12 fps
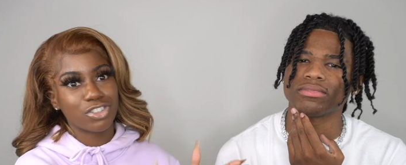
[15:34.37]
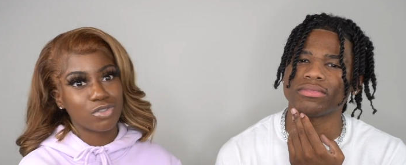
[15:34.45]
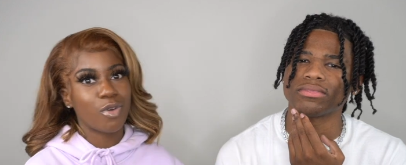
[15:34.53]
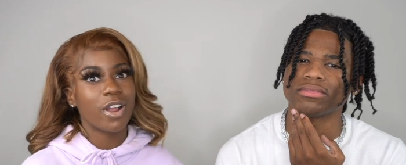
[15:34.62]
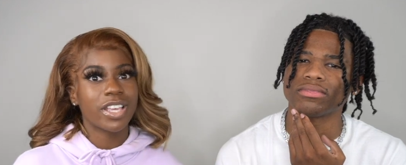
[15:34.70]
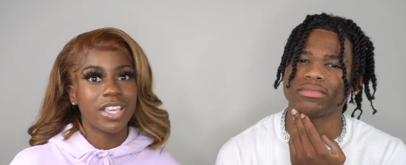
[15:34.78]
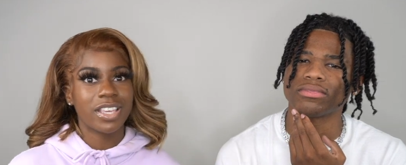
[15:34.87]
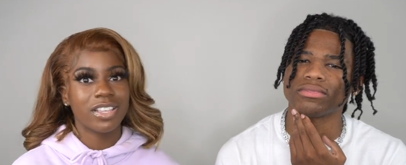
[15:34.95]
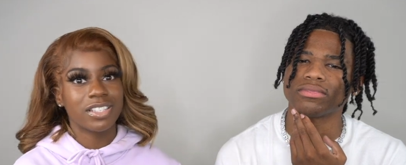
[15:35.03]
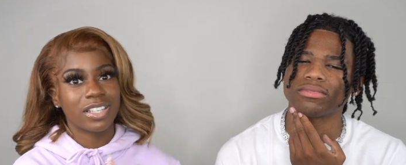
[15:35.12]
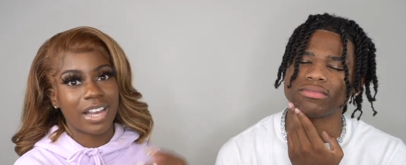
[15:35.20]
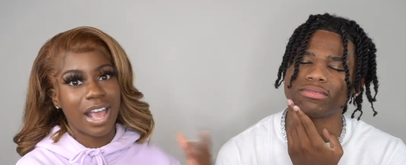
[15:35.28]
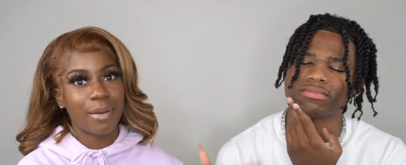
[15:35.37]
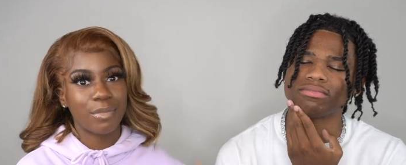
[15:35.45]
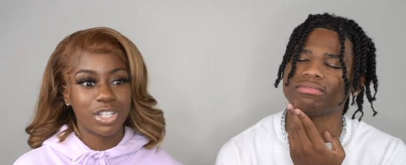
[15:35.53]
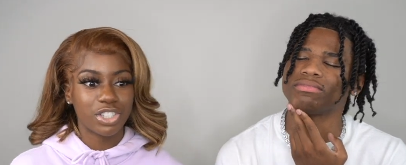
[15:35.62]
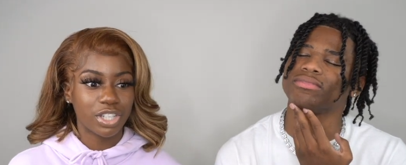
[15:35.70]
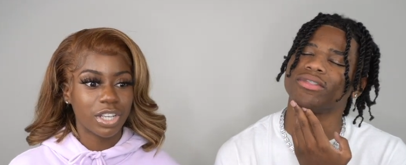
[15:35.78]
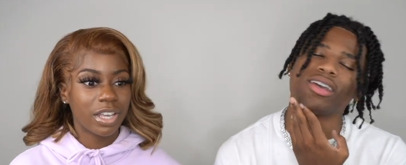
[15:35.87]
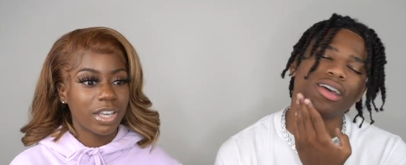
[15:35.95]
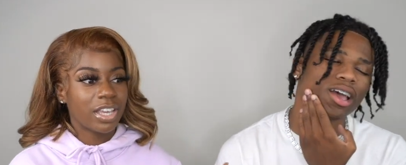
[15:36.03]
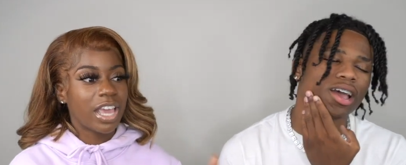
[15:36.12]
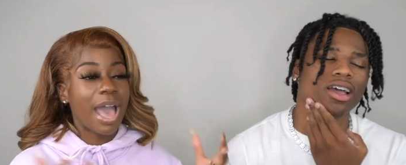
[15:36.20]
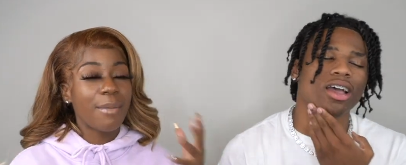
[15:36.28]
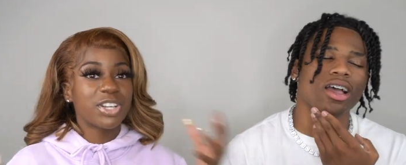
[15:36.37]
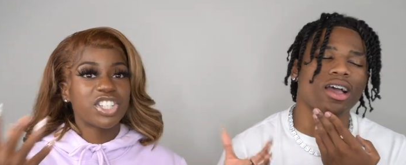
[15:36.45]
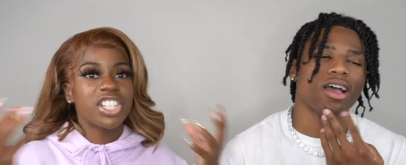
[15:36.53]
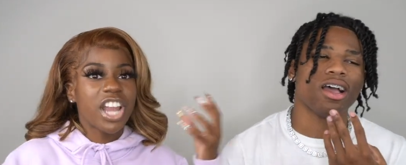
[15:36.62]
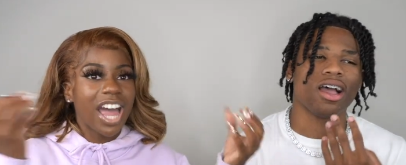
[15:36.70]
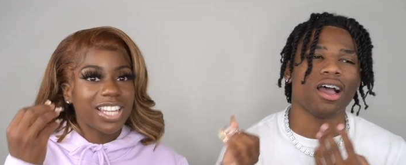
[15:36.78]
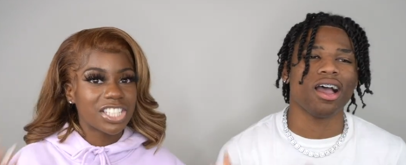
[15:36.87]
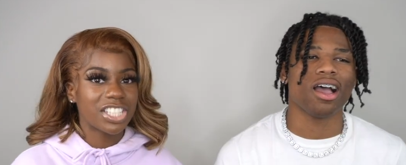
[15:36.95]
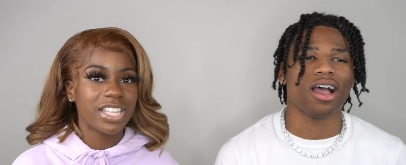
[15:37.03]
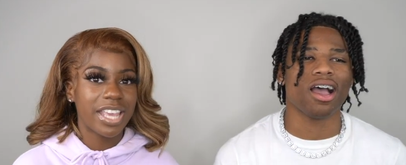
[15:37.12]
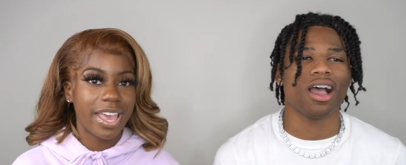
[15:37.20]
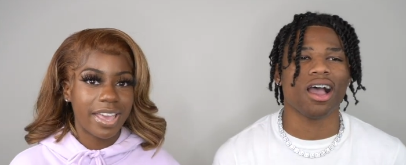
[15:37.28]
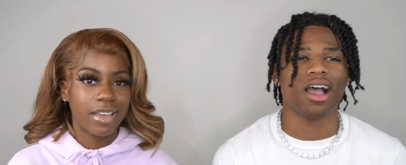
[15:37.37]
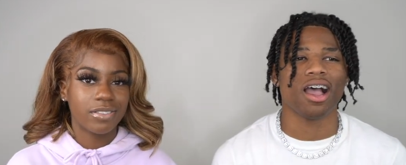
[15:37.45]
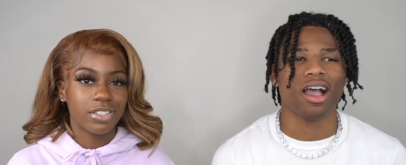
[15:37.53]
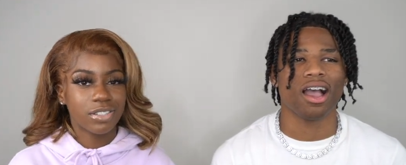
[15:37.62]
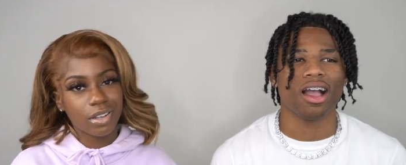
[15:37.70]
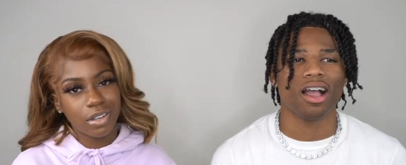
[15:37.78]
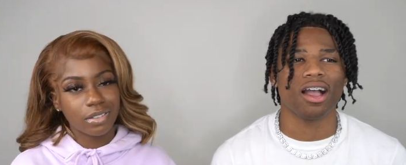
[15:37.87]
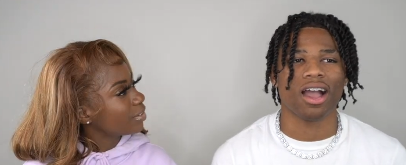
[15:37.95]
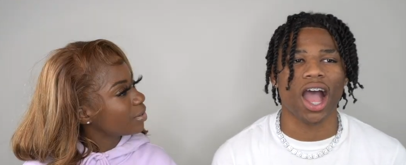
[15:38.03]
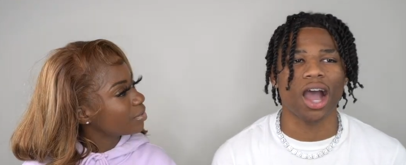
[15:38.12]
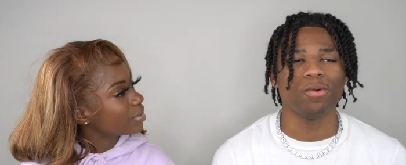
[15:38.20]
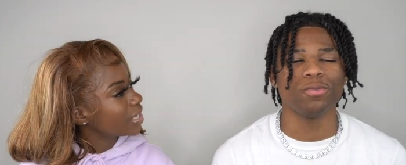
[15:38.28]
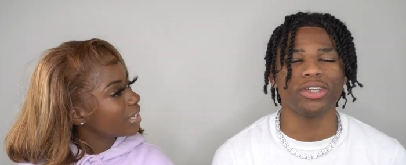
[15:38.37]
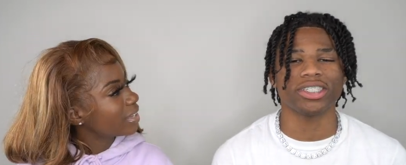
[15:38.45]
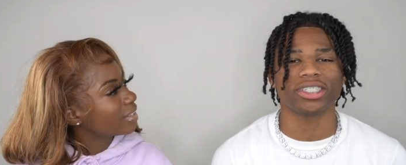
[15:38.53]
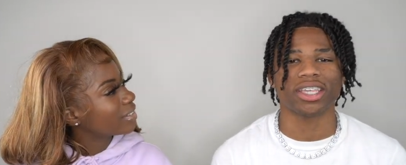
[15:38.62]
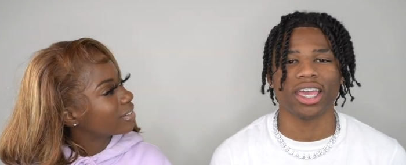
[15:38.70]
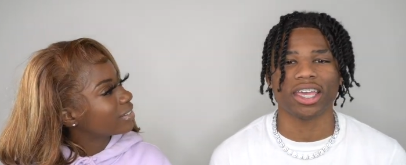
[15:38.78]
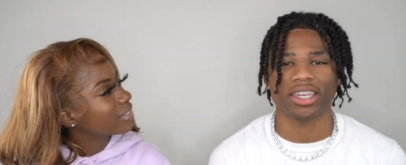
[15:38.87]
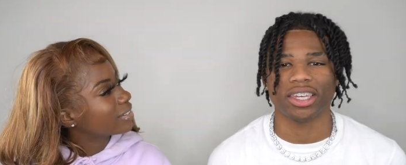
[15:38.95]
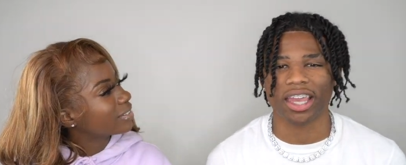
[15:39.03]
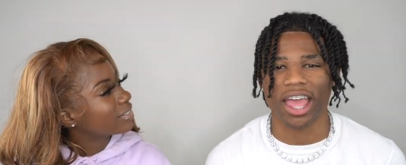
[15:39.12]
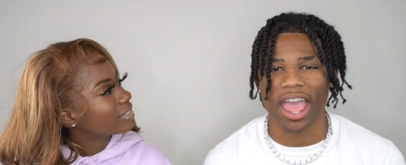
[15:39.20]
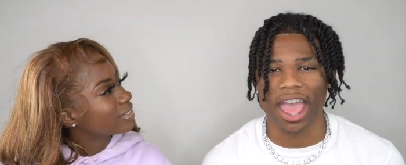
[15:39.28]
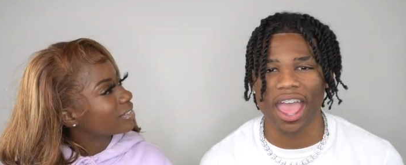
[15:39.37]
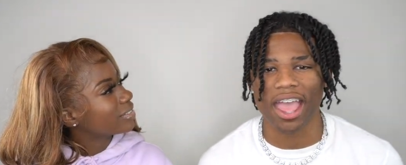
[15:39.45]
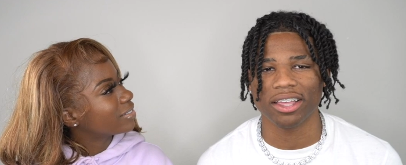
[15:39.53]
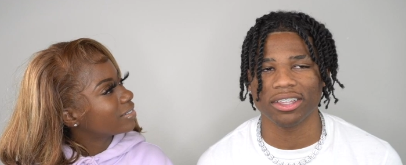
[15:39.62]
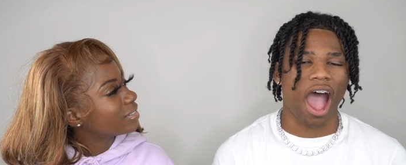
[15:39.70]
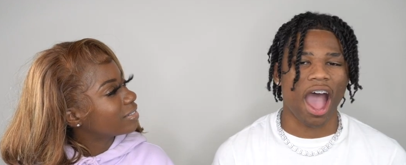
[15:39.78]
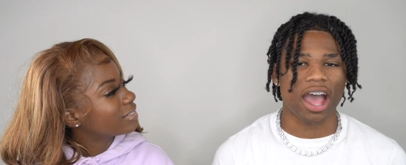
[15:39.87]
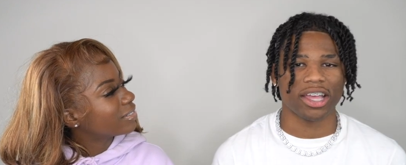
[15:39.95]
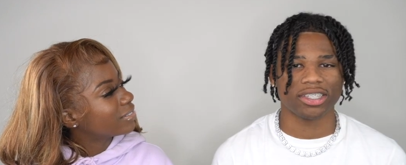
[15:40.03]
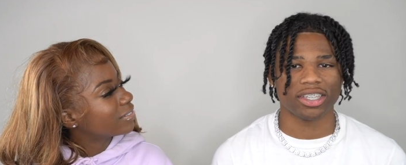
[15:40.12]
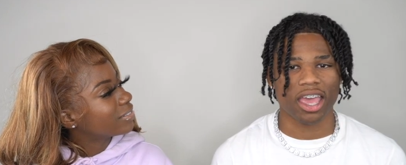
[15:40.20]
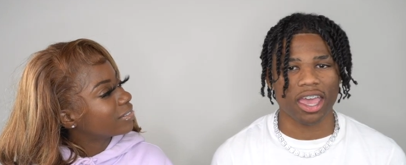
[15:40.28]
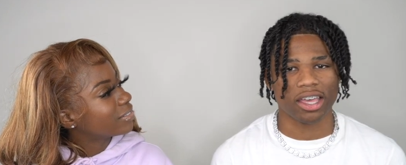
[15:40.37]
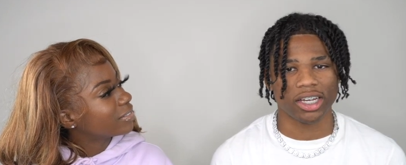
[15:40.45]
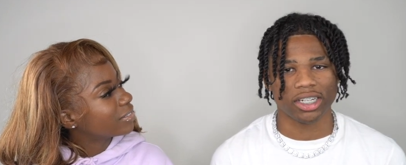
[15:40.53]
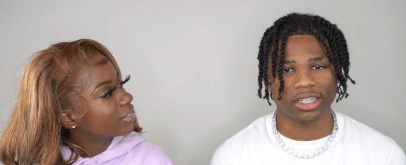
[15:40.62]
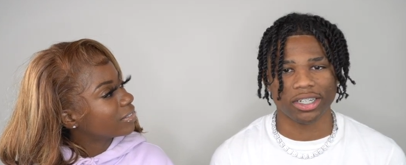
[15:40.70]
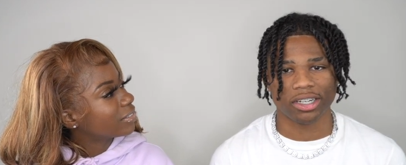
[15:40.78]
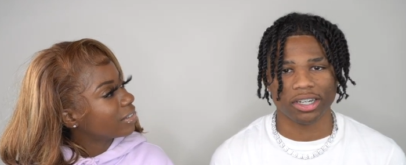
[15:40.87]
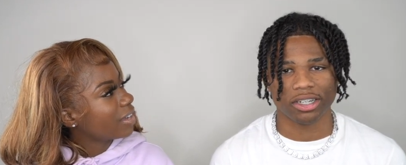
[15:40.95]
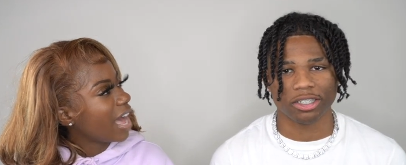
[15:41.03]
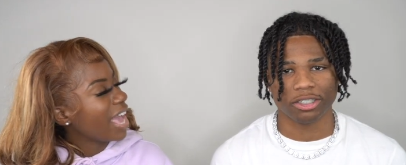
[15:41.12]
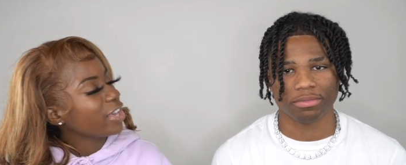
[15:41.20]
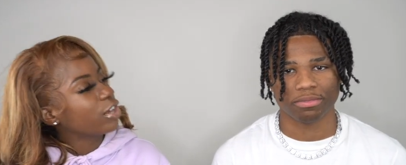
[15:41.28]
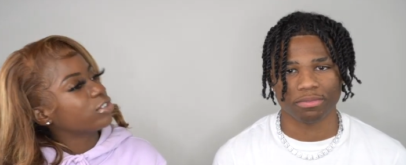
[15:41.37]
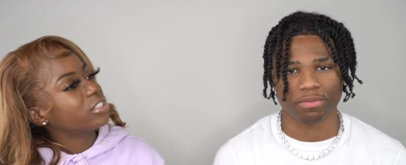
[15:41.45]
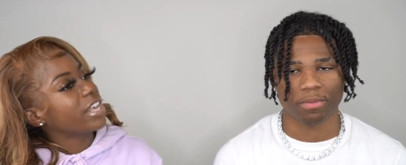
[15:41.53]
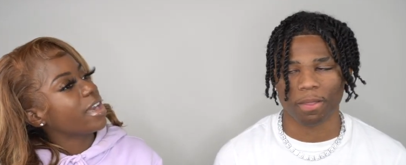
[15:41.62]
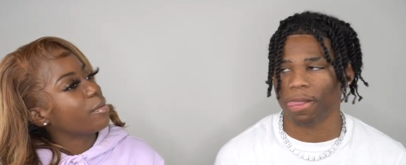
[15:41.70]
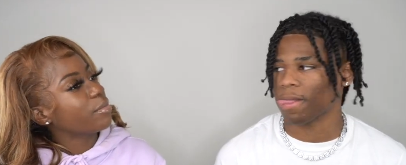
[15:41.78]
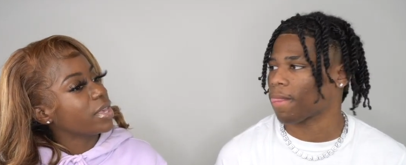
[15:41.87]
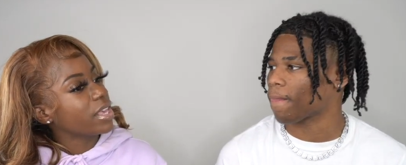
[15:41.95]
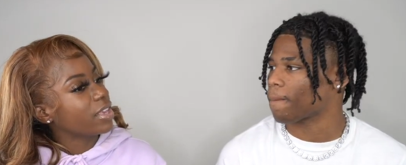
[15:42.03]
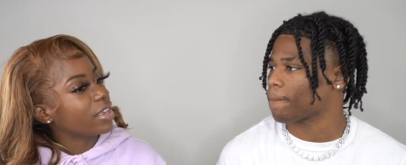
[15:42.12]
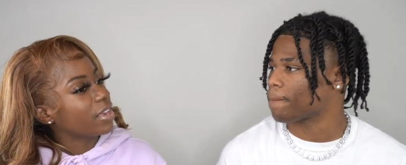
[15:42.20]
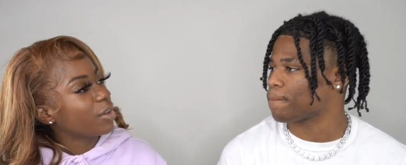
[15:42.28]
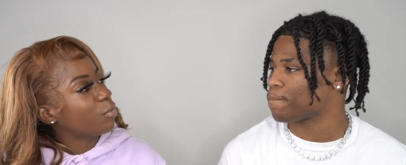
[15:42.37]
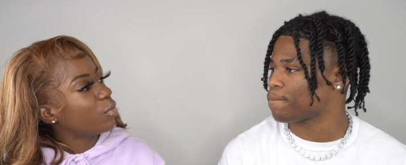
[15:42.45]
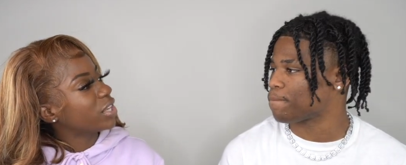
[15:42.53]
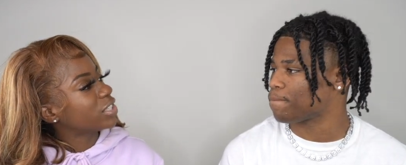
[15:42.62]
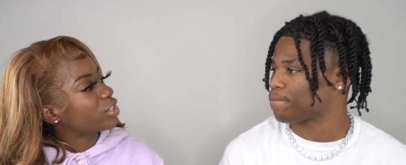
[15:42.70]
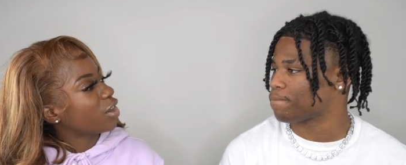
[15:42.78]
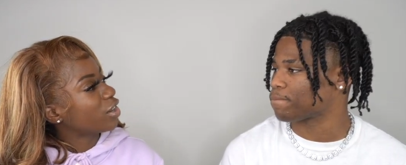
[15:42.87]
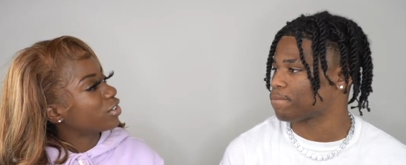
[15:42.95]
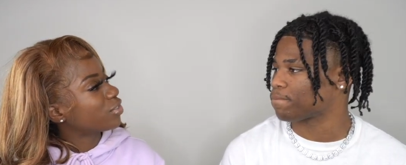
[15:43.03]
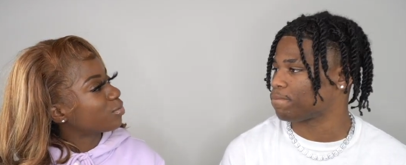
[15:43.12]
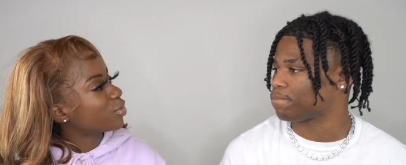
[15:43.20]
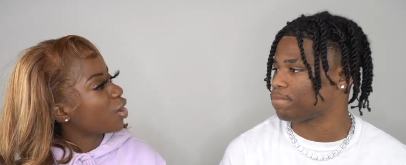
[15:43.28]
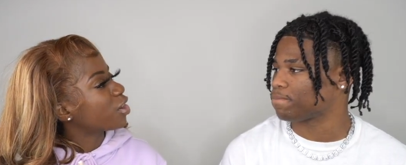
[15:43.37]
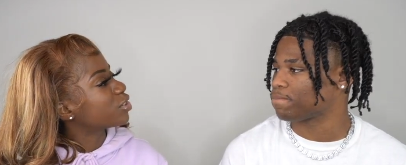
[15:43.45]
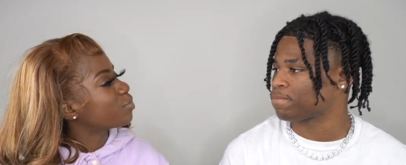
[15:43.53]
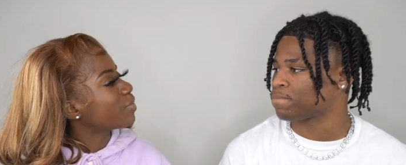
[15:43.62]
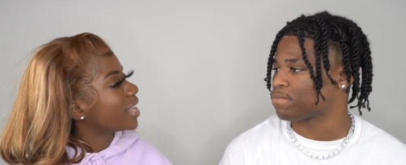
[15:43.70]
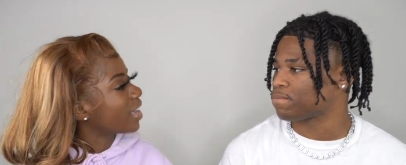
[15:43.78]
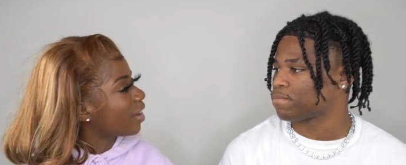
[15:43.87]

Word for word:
Speaker 1: smart he is and how much how much knowledge he has. You know. I wouldn't
Speaker 2: say that. I say uh.
Speaker 1: How you gonna tell me what turns turns me